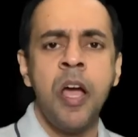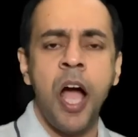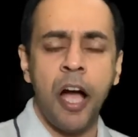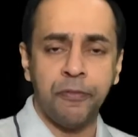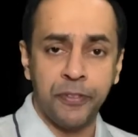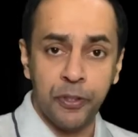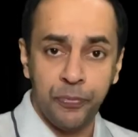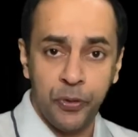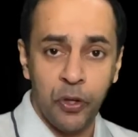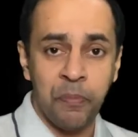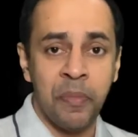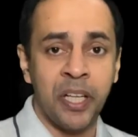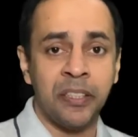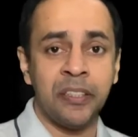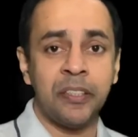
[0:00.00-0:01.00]
After a few
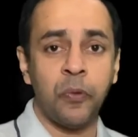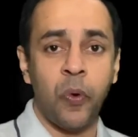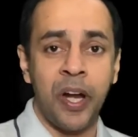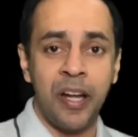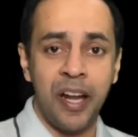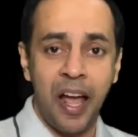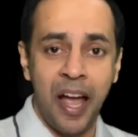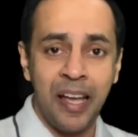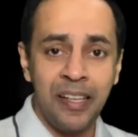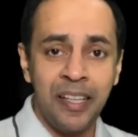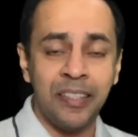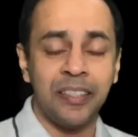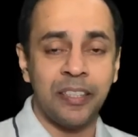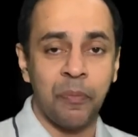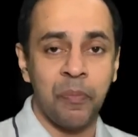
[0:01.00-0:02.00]
months, one day I
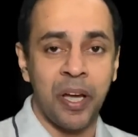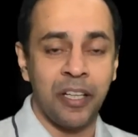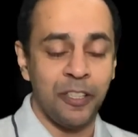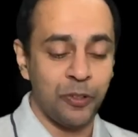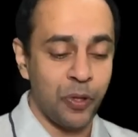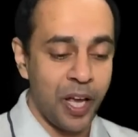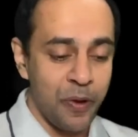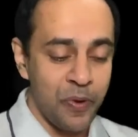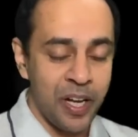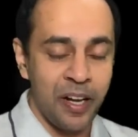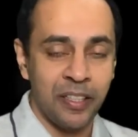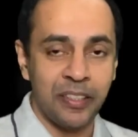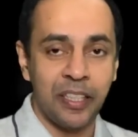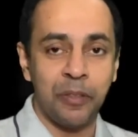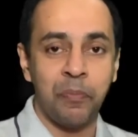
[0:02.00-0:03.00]
need some money. So I went
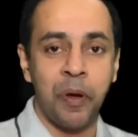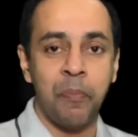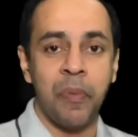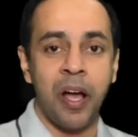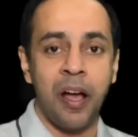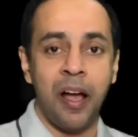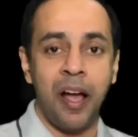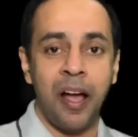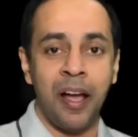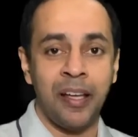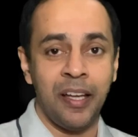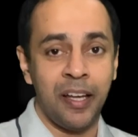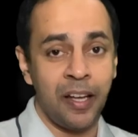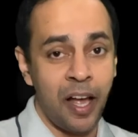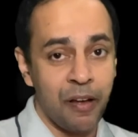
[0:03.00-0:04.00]
and said, Mama, I
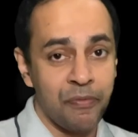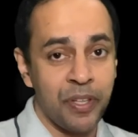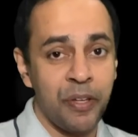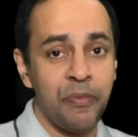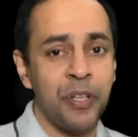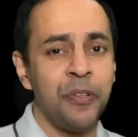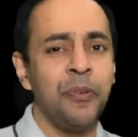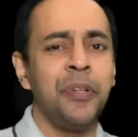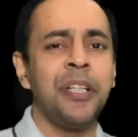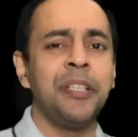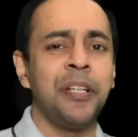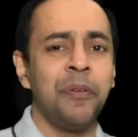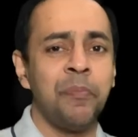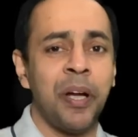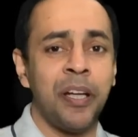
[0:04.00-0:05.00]
have given you
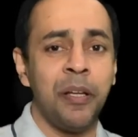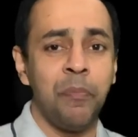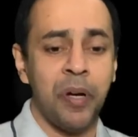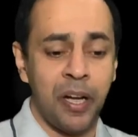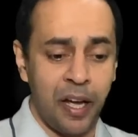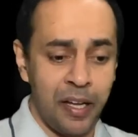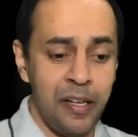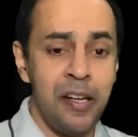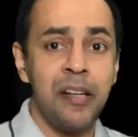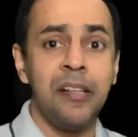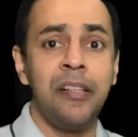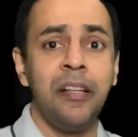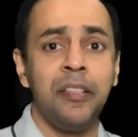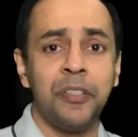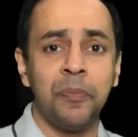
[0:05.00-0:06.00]
little money, but I
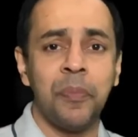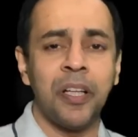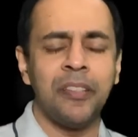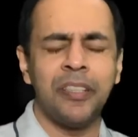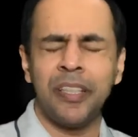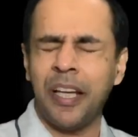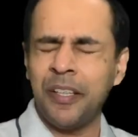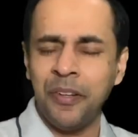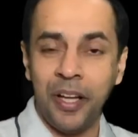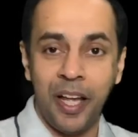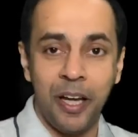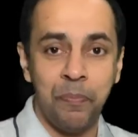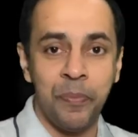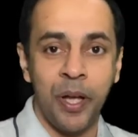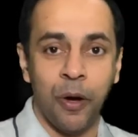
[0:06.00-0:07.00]
need this much. Can you
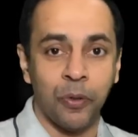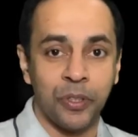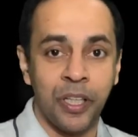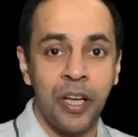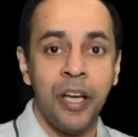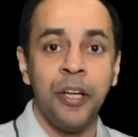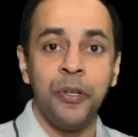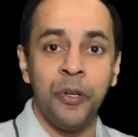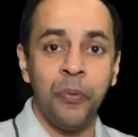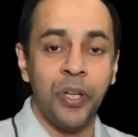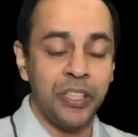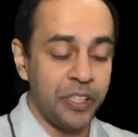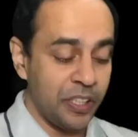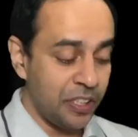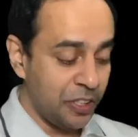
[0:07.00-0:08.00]
help me out? You know
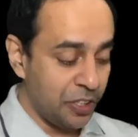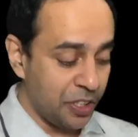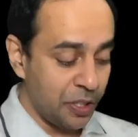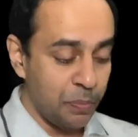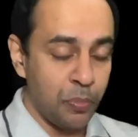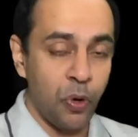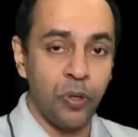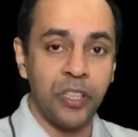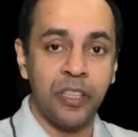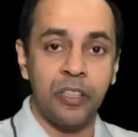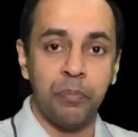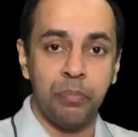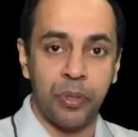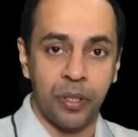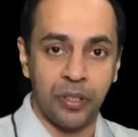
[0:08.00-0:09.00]
what she did? She brought her
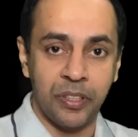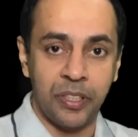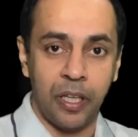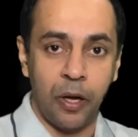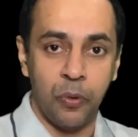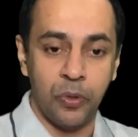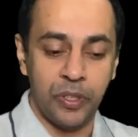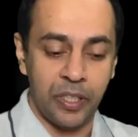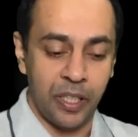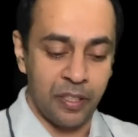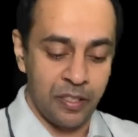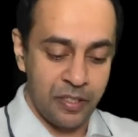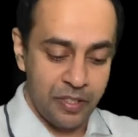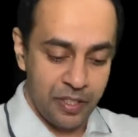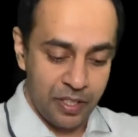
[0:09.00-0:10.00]
purse out
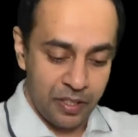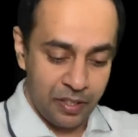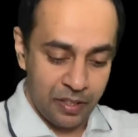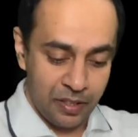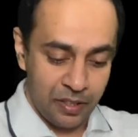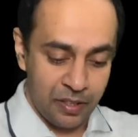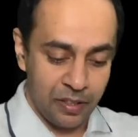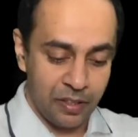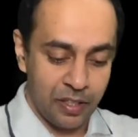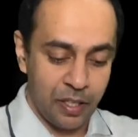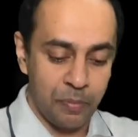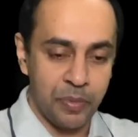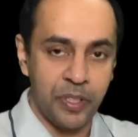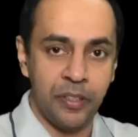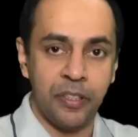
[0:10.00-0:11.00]
and she
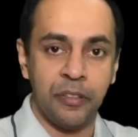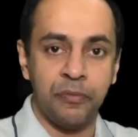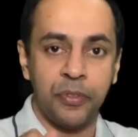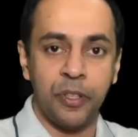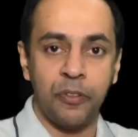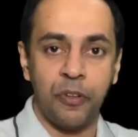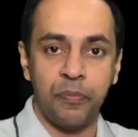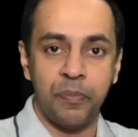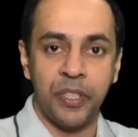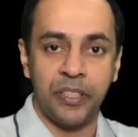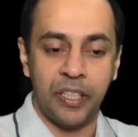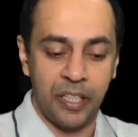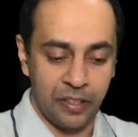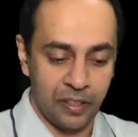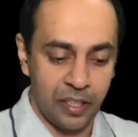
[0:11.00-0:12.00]
kept it in front of me
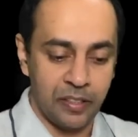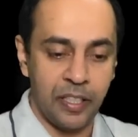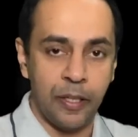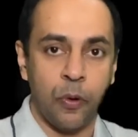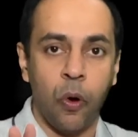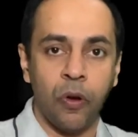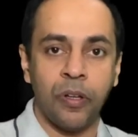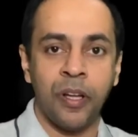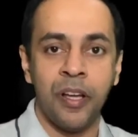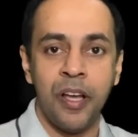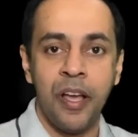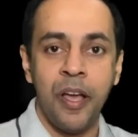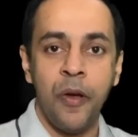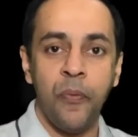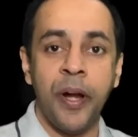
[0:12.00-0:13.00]
saying that, take all.
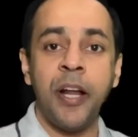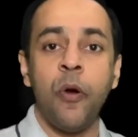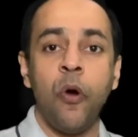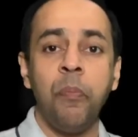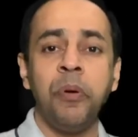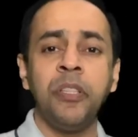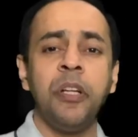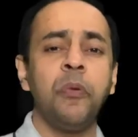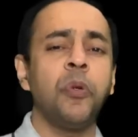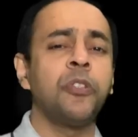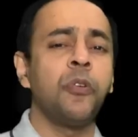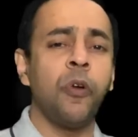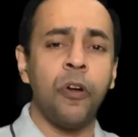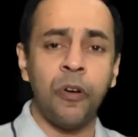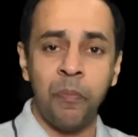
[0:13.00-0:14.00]
When I opened, there was
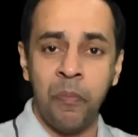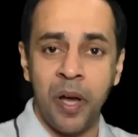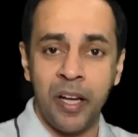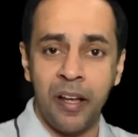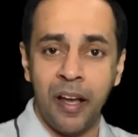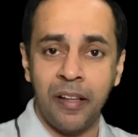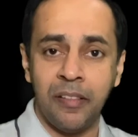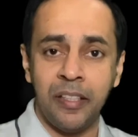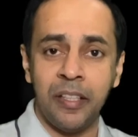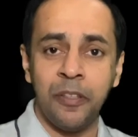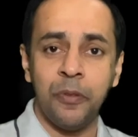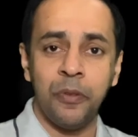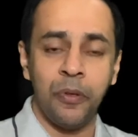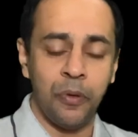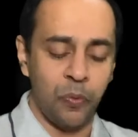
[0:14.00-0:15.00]
a lot of money. I think,
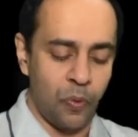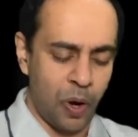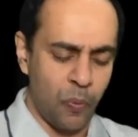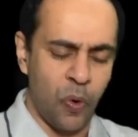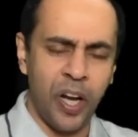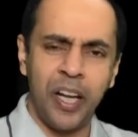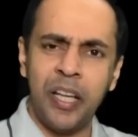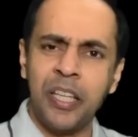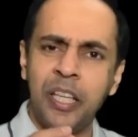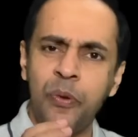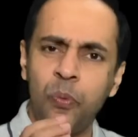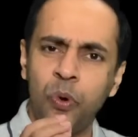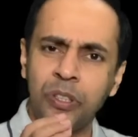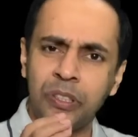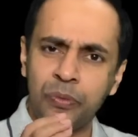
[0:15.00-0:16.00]
you know, what I give
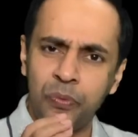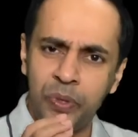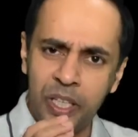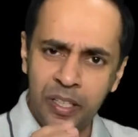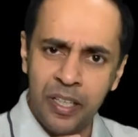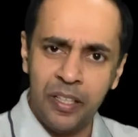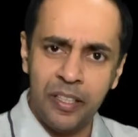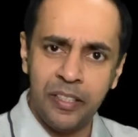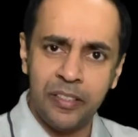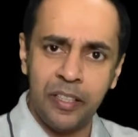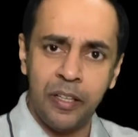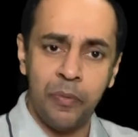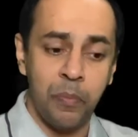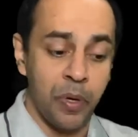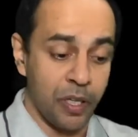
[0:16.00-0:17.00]
was very
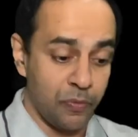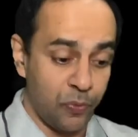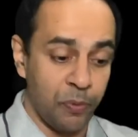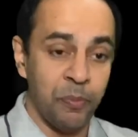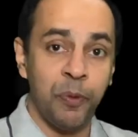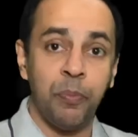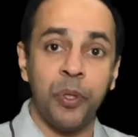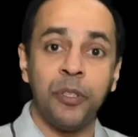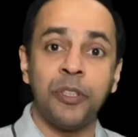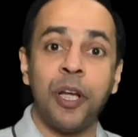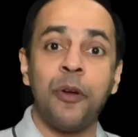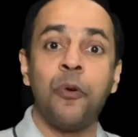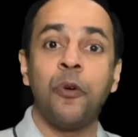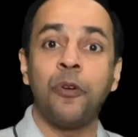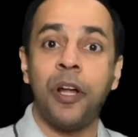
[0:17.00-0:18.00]
little, but from the purse I
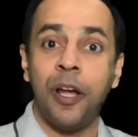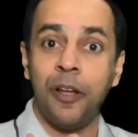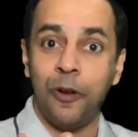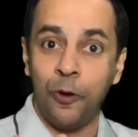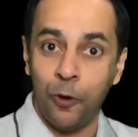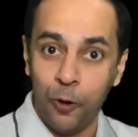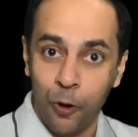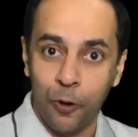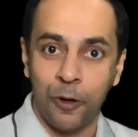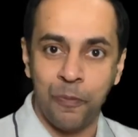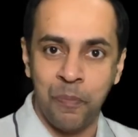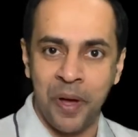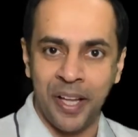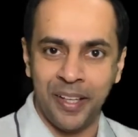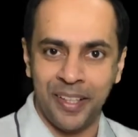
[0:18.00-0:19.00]
got lot of
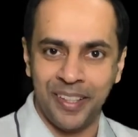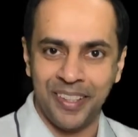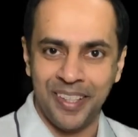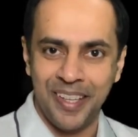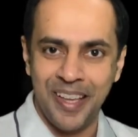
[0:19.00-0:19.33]
money.